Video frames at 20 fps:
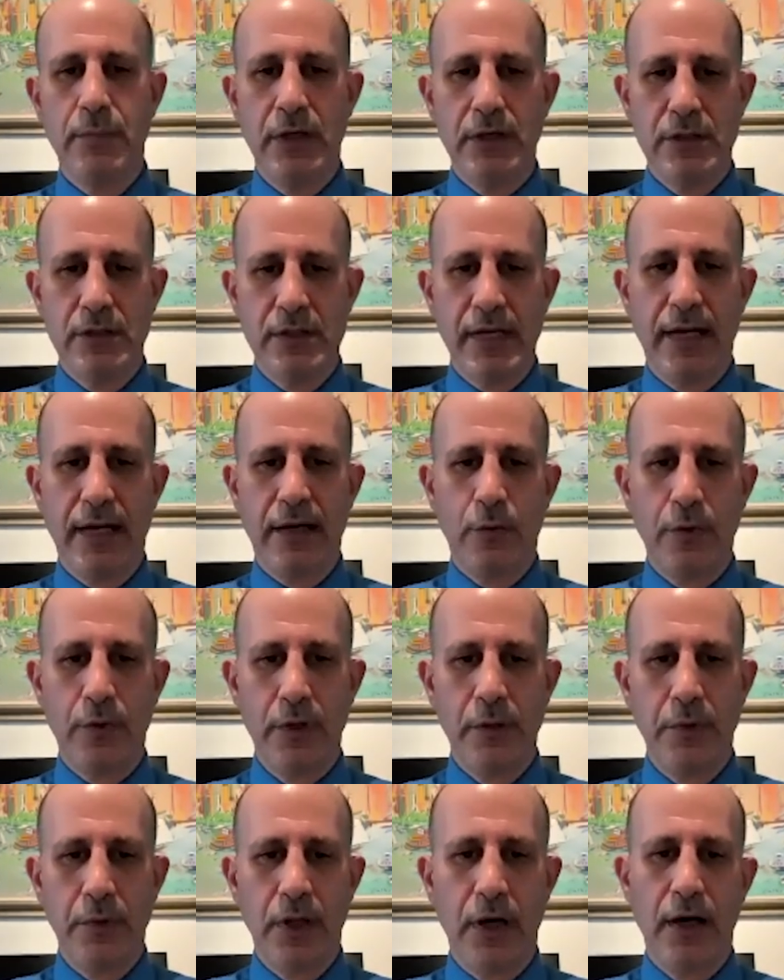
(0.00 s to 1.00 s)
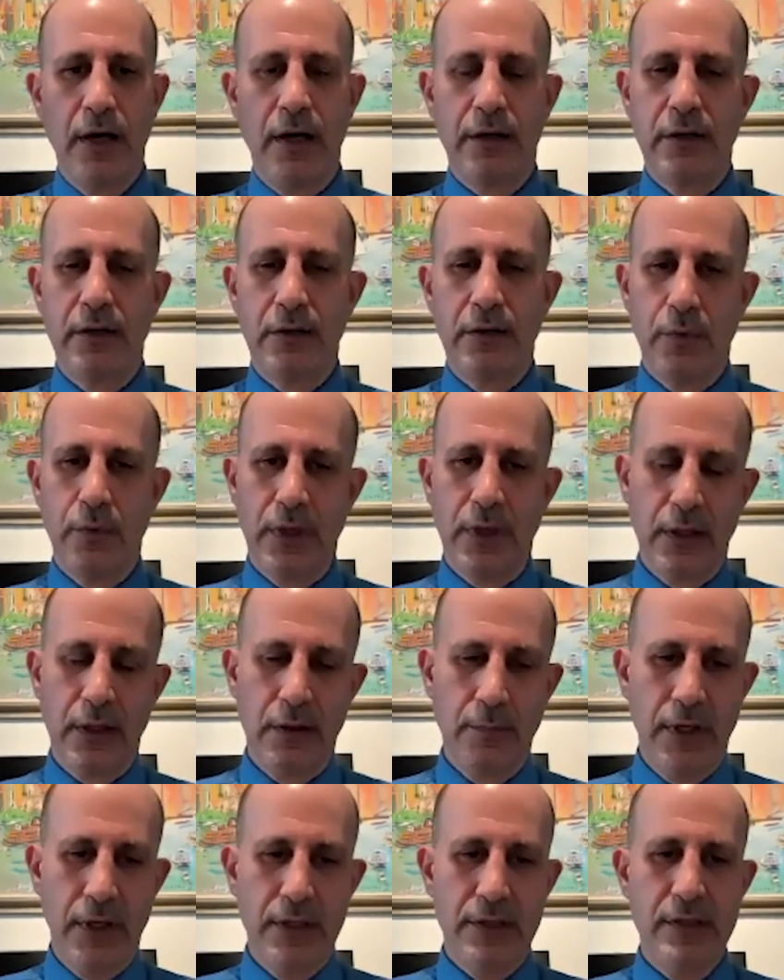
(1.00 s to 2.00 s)
once the patient's adequately blocked and we
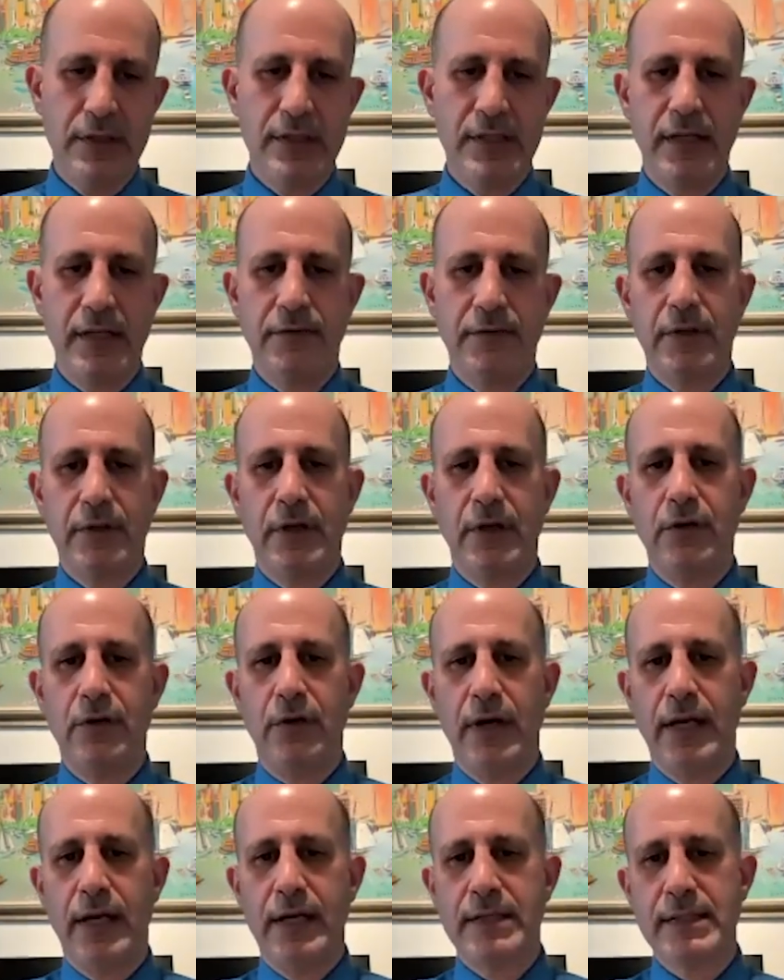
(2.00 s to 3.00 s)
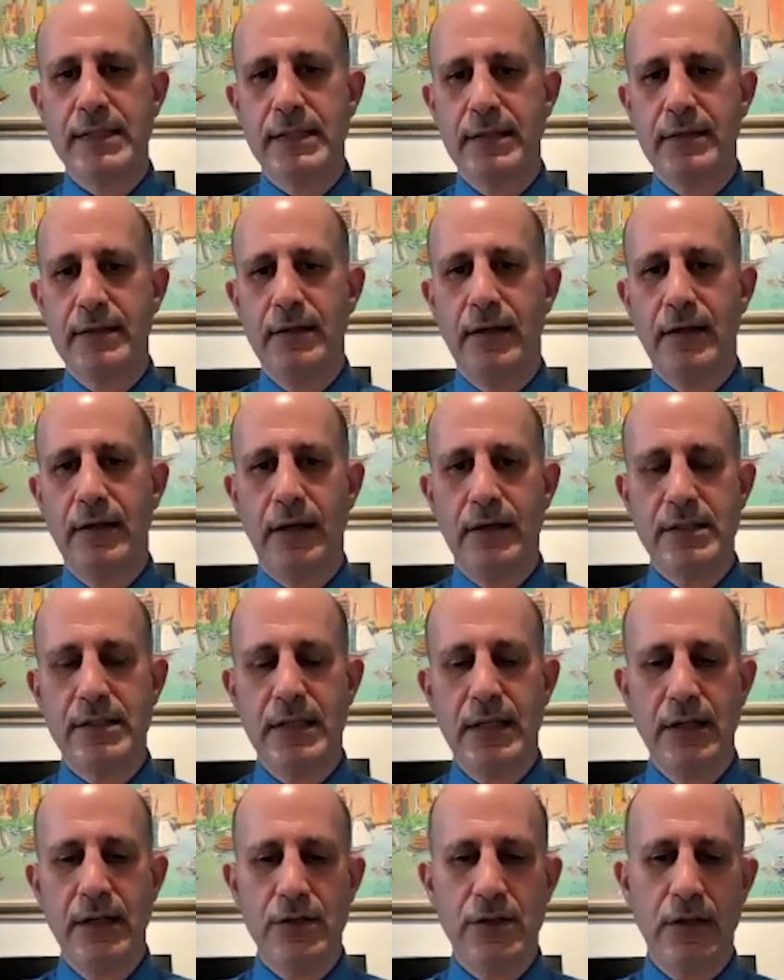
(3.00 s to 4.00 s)
get the patient safely under
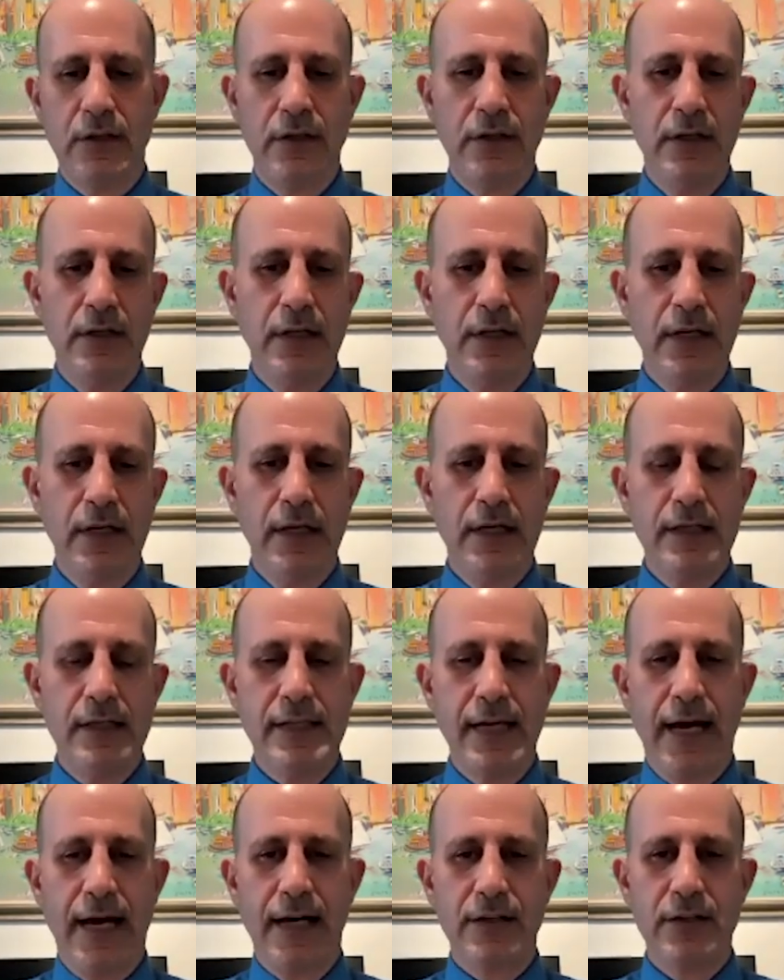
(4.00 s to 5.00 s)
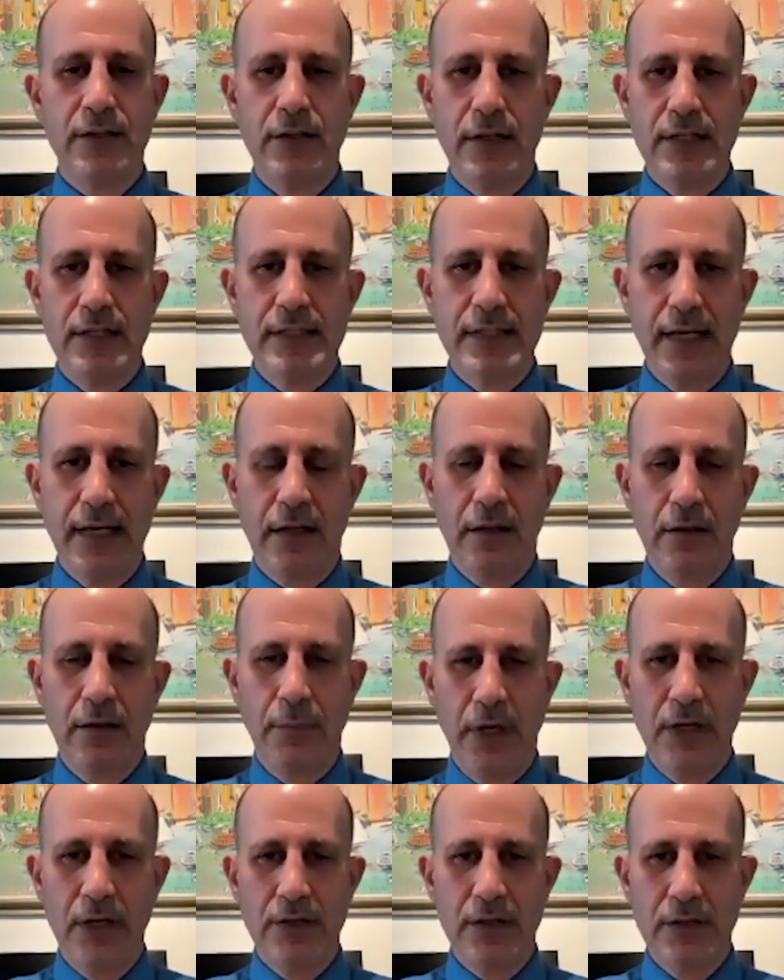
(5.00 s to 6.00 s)
anesthesia, is to actually dissect the
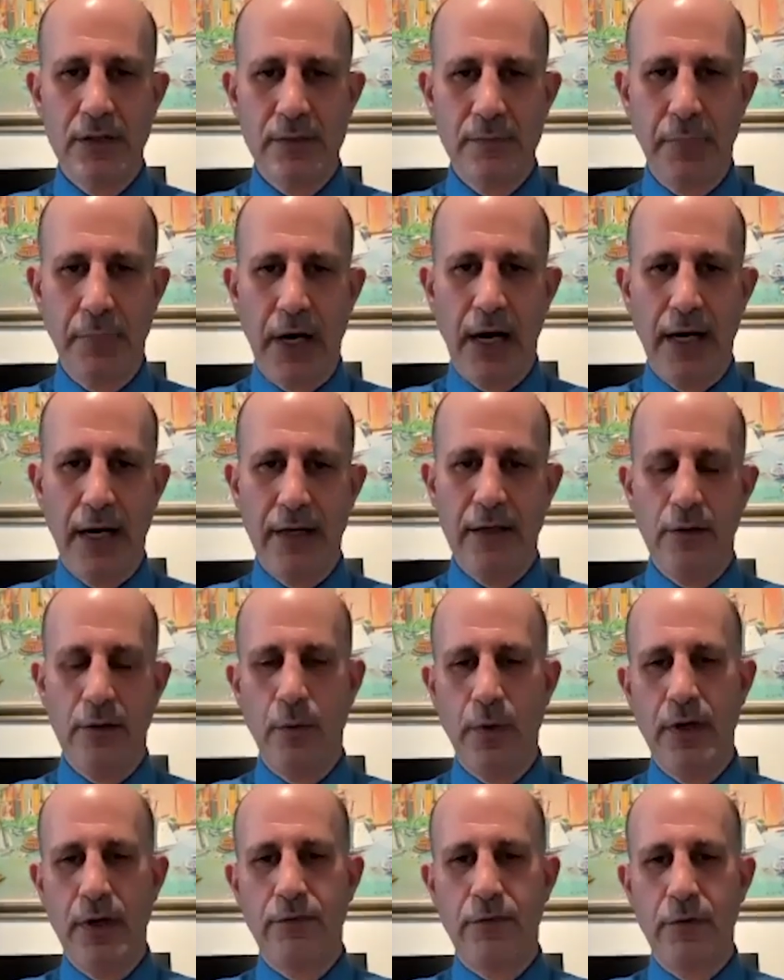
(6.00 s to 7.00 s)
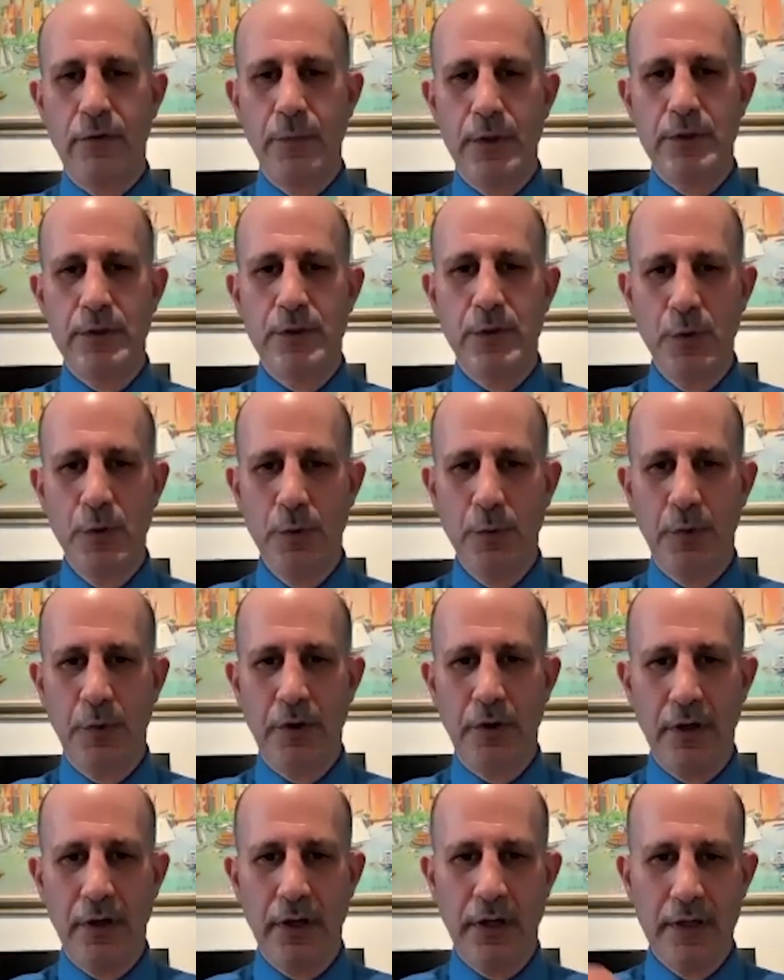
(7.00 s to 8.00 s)
patient's body away from the
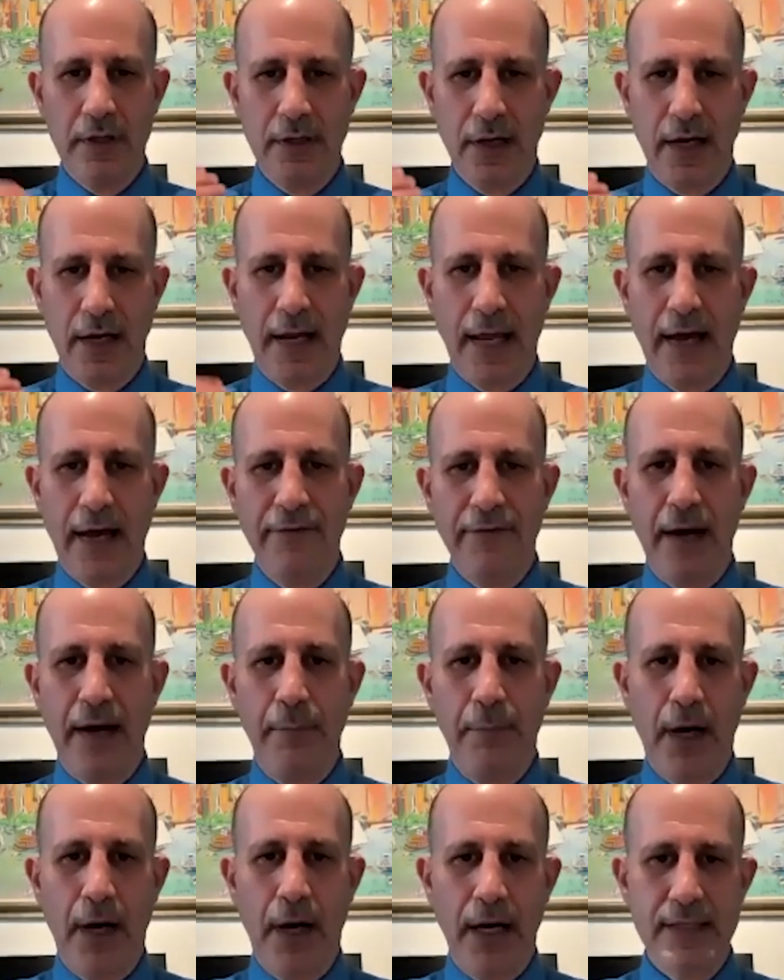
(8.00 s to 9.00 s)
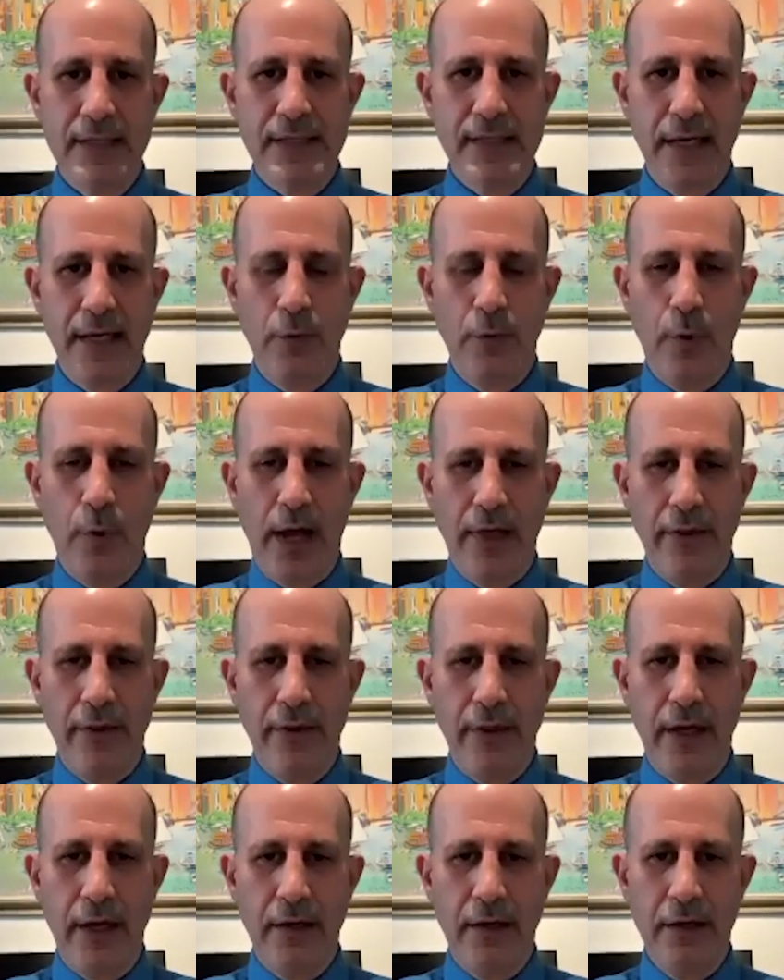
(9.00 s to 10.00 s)
tumor and kind of have that mindset rather
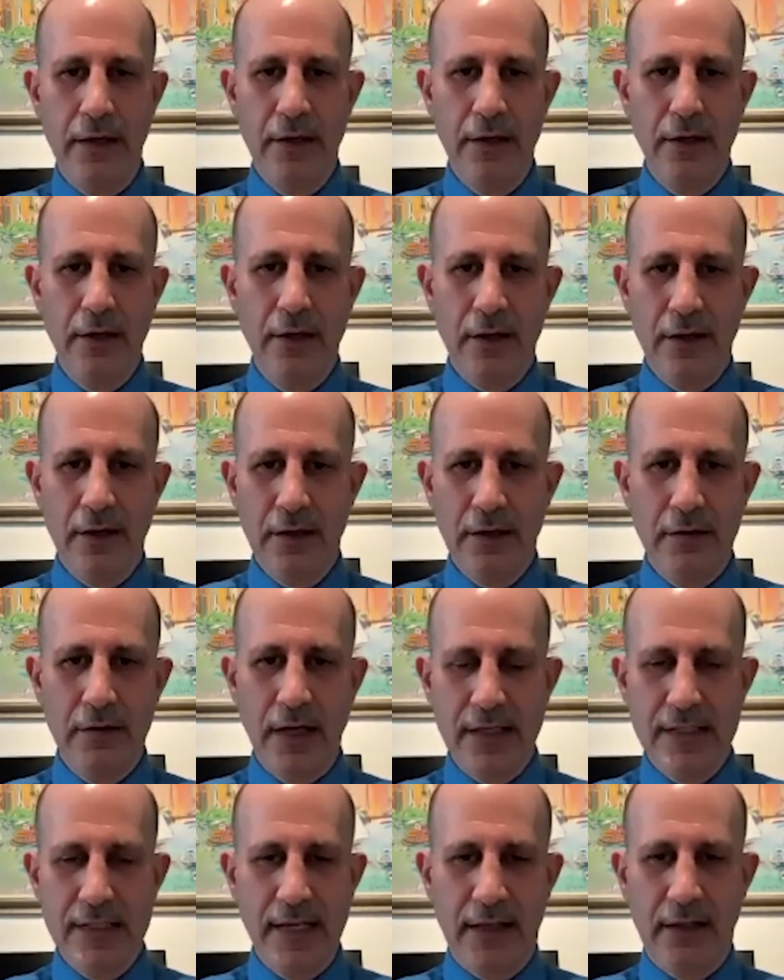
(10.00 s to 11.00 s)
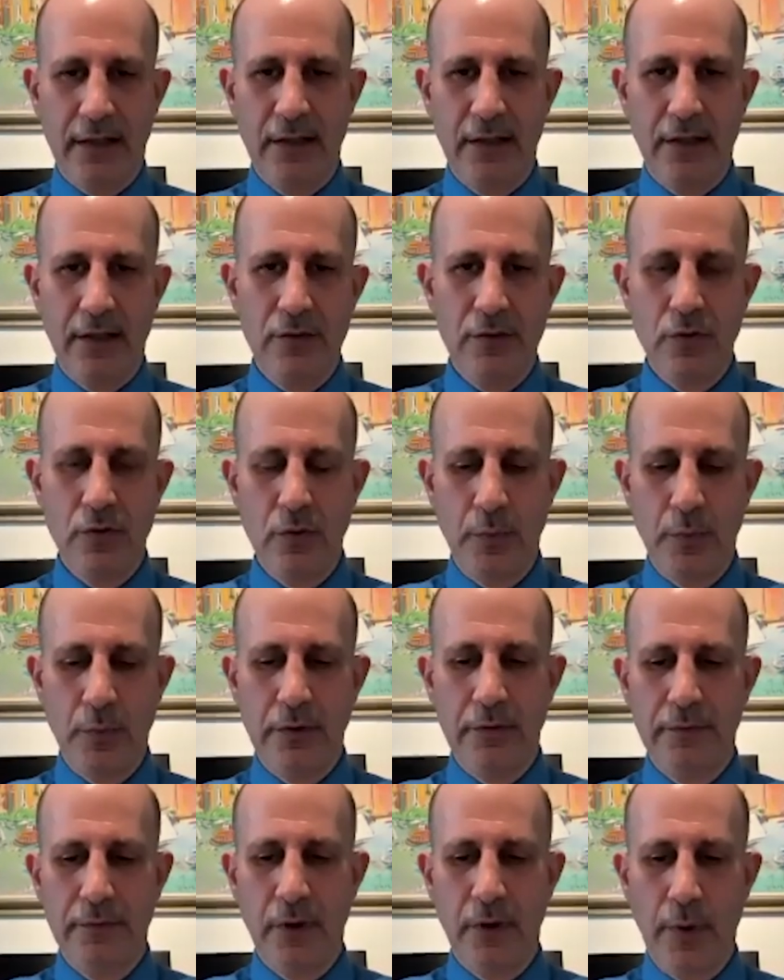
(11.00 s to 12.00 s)
than dissecting the tumor
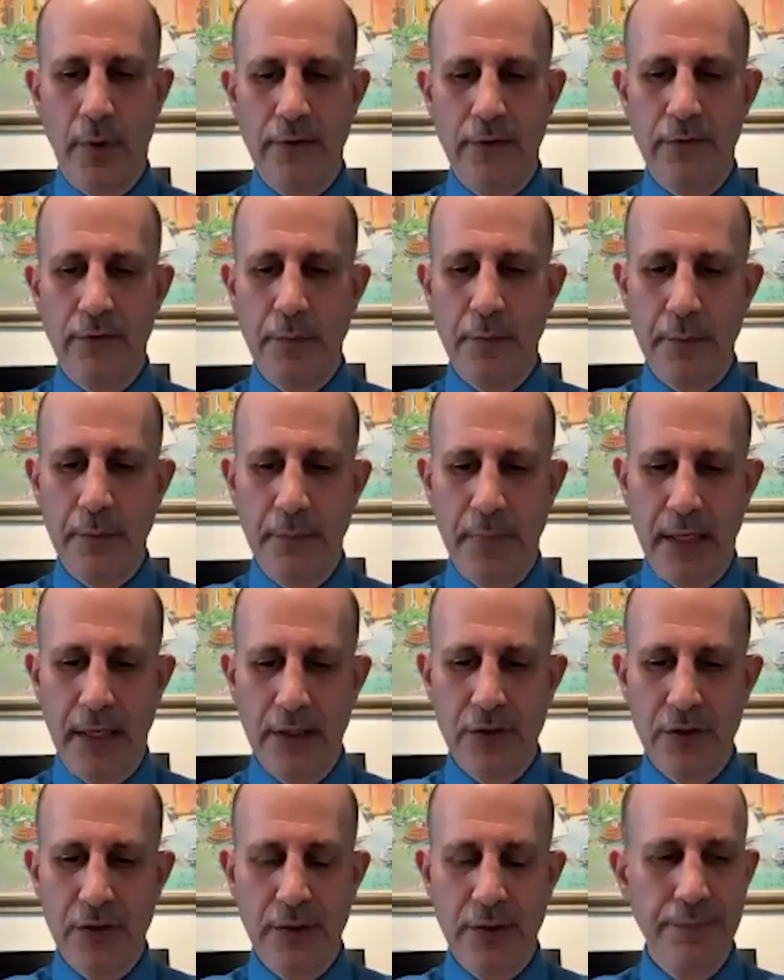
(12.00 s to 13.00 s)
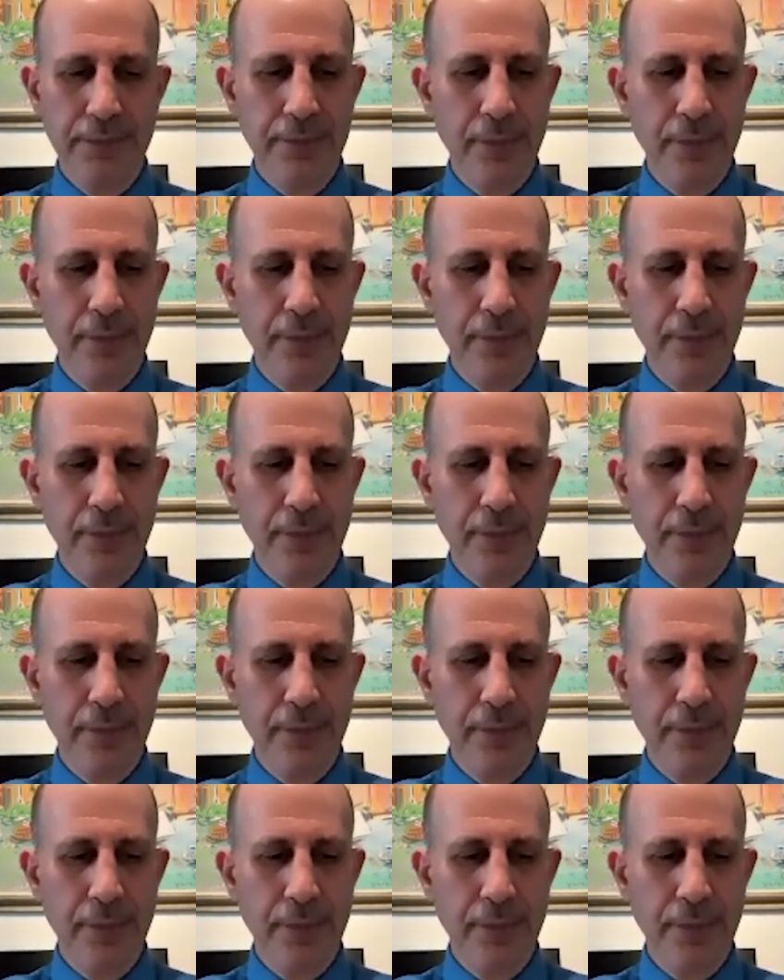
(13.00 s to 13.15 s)
away from the patient.